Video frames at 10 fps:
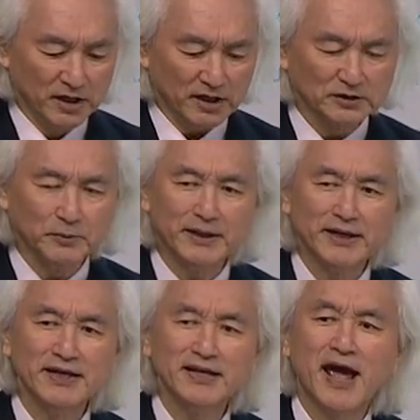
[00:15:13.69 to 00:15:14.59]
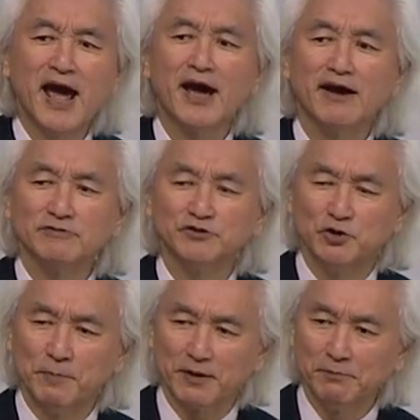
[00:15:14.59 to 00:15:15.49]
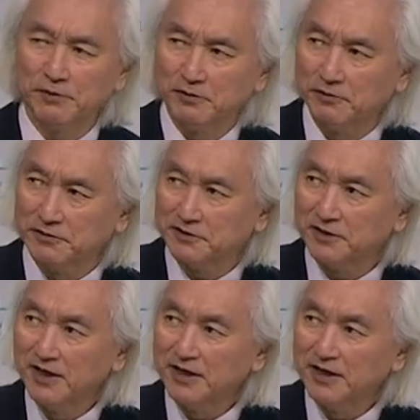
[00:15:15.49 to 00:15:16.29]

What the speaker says: because we didn't have supercomputers.